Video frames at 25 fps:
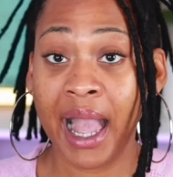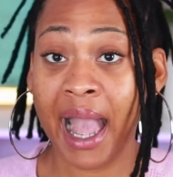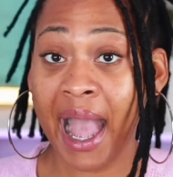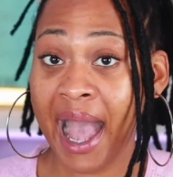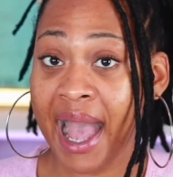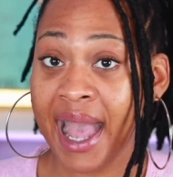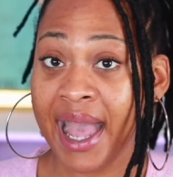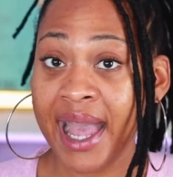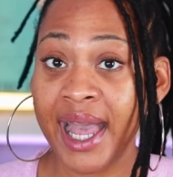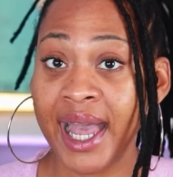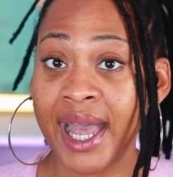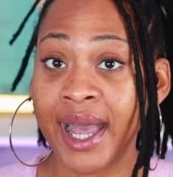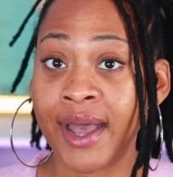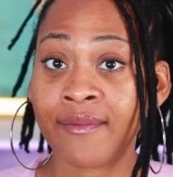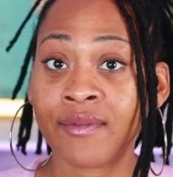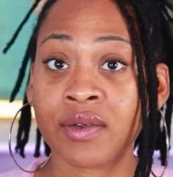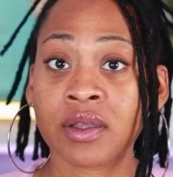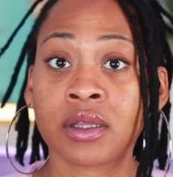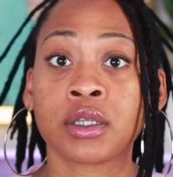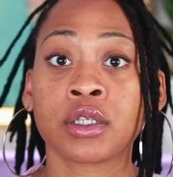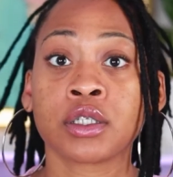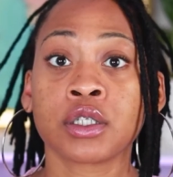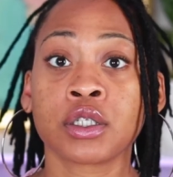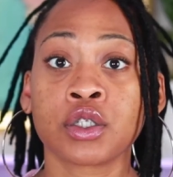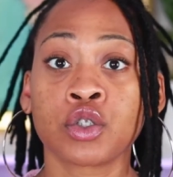I
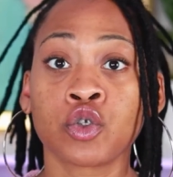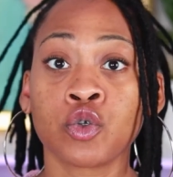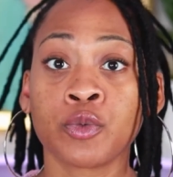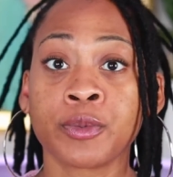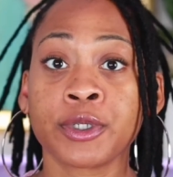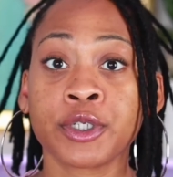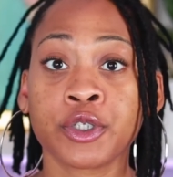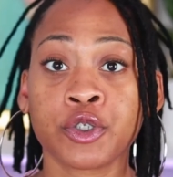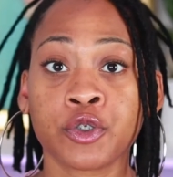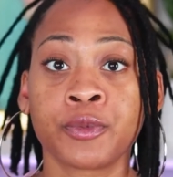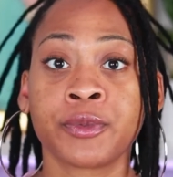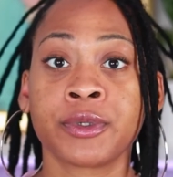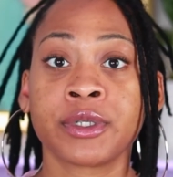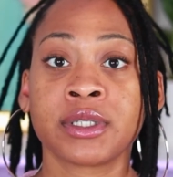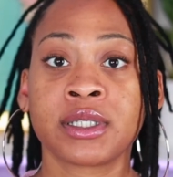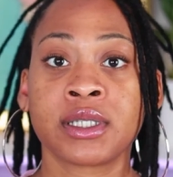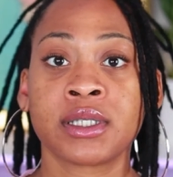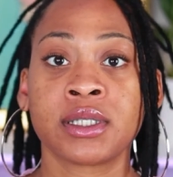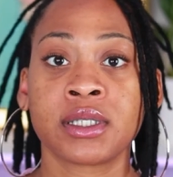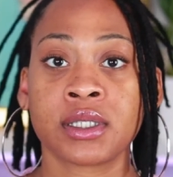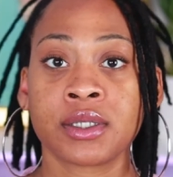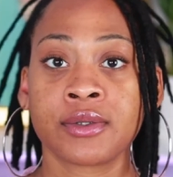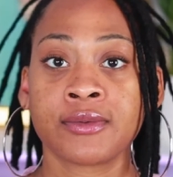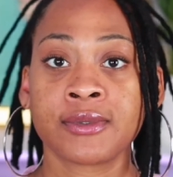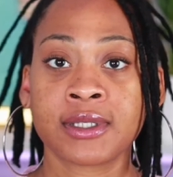have super
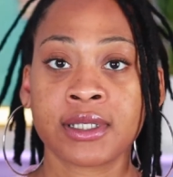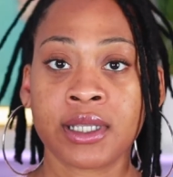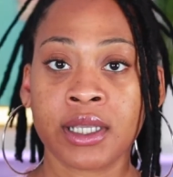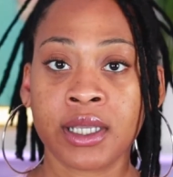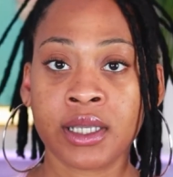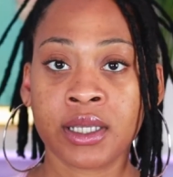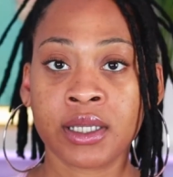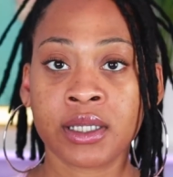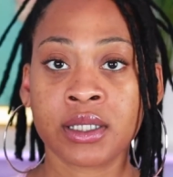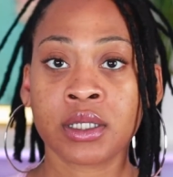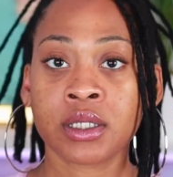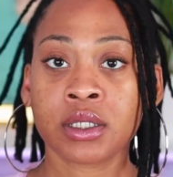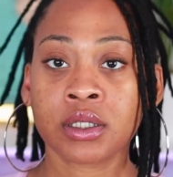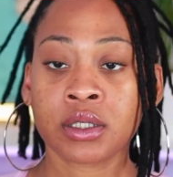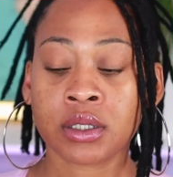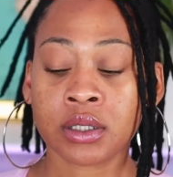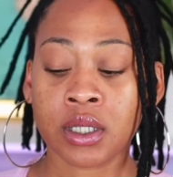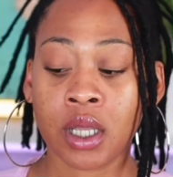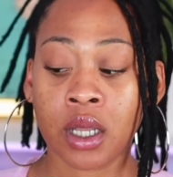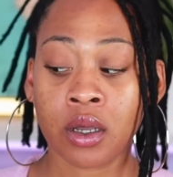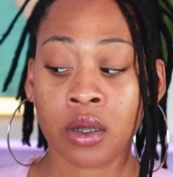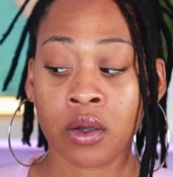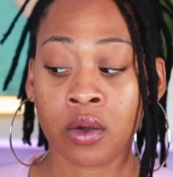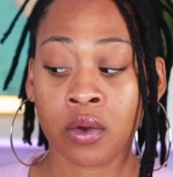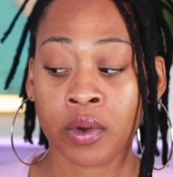sensitive skin,
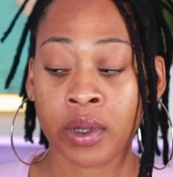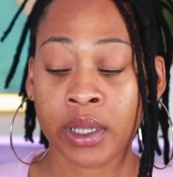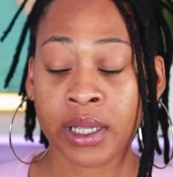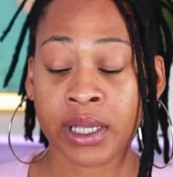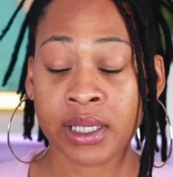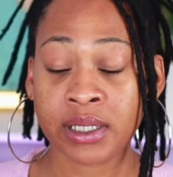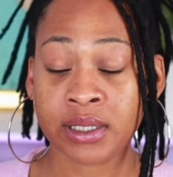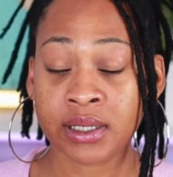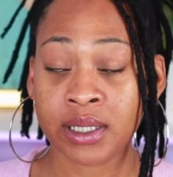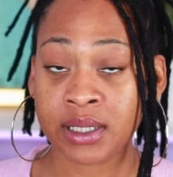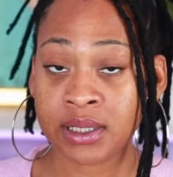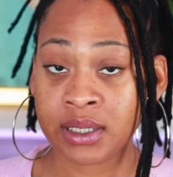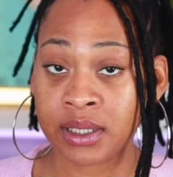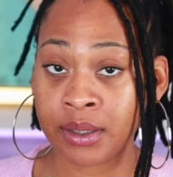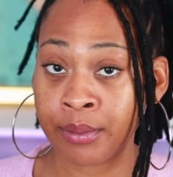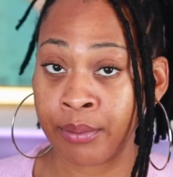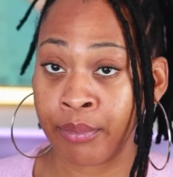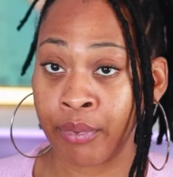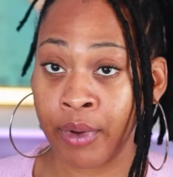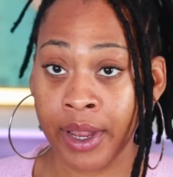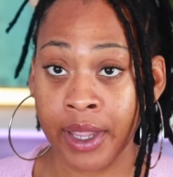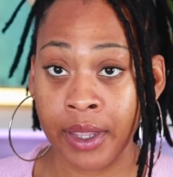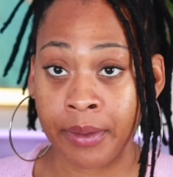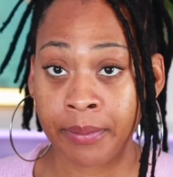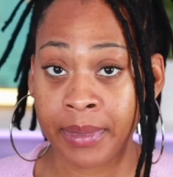so it doesn't
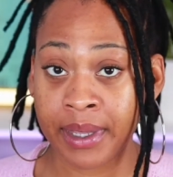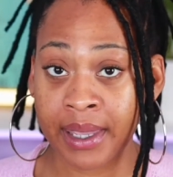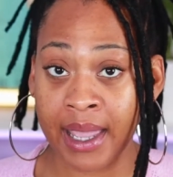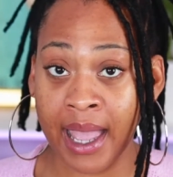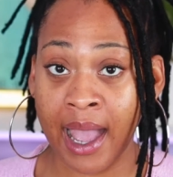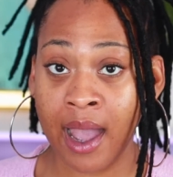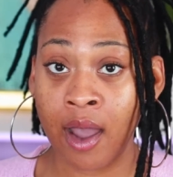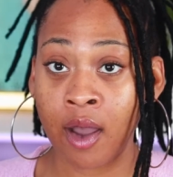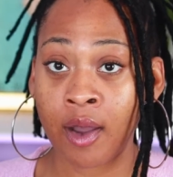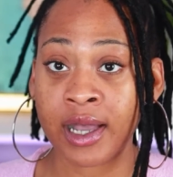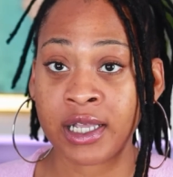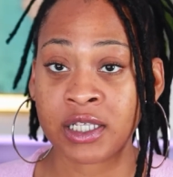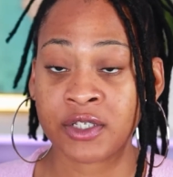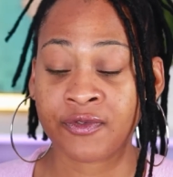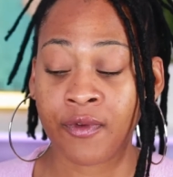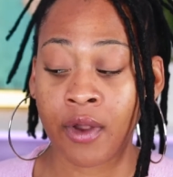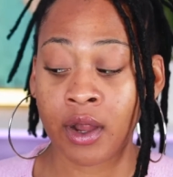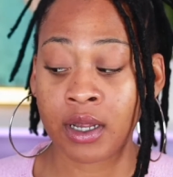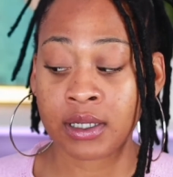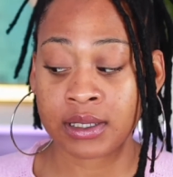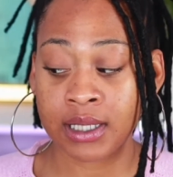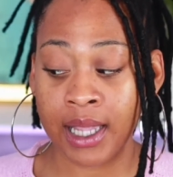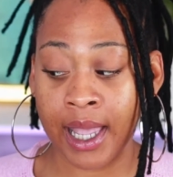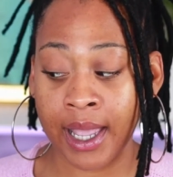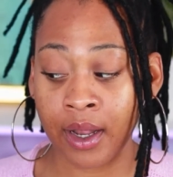break me out as
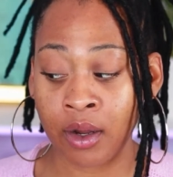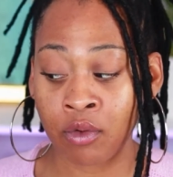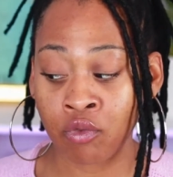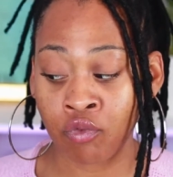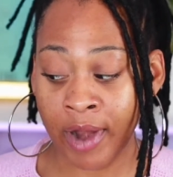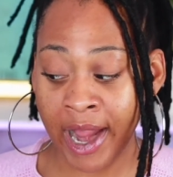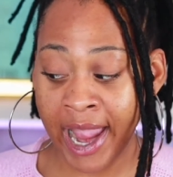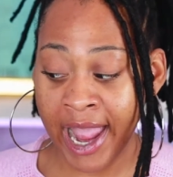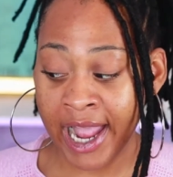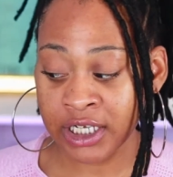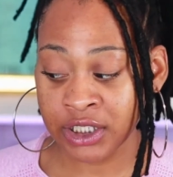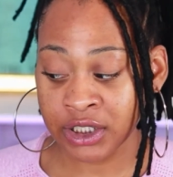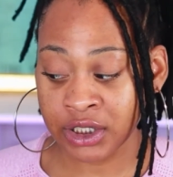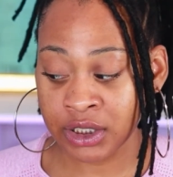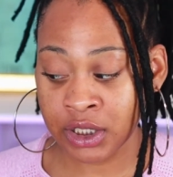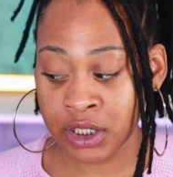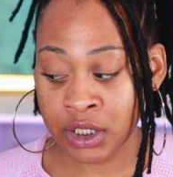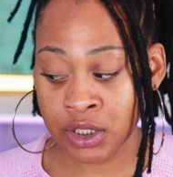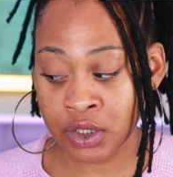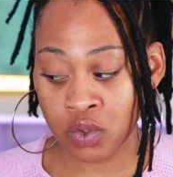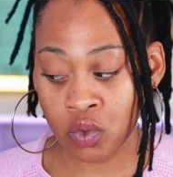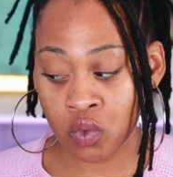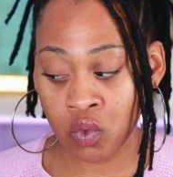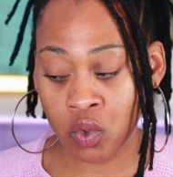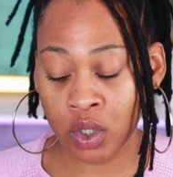far as like
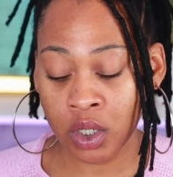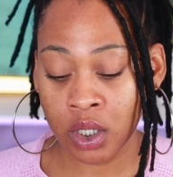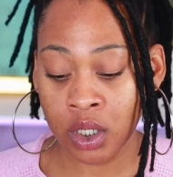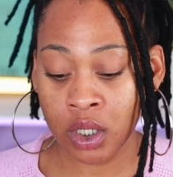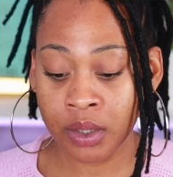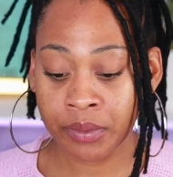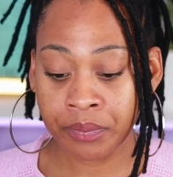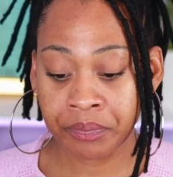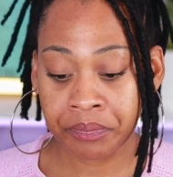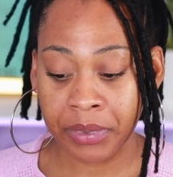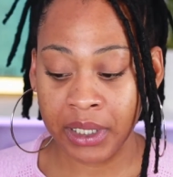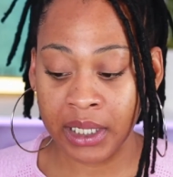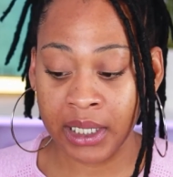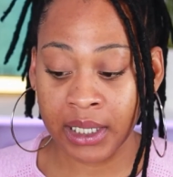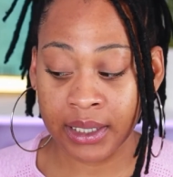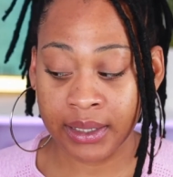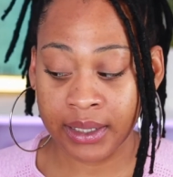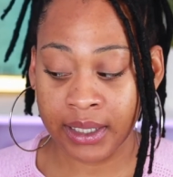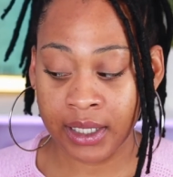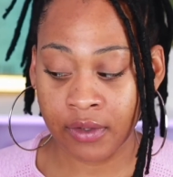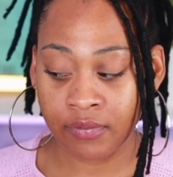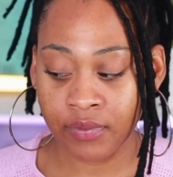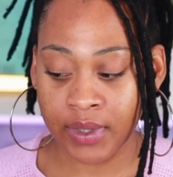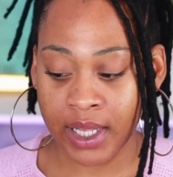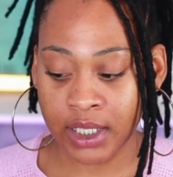rashes or
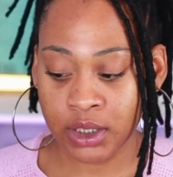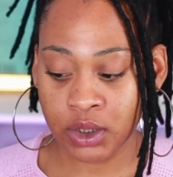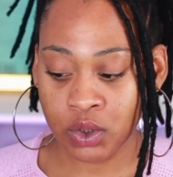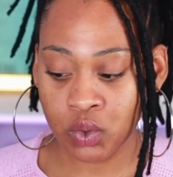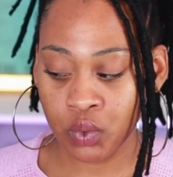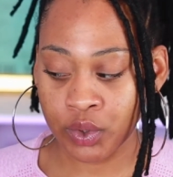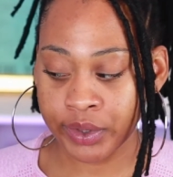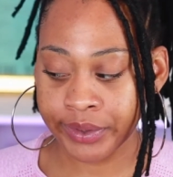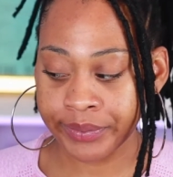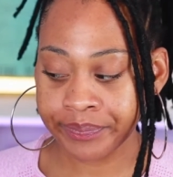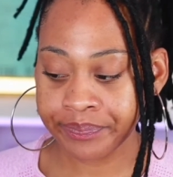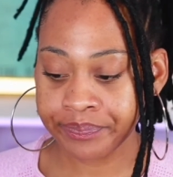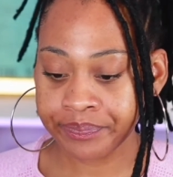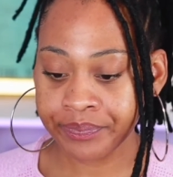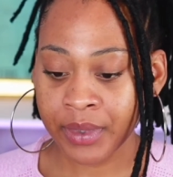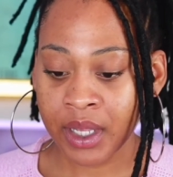anything of that sort.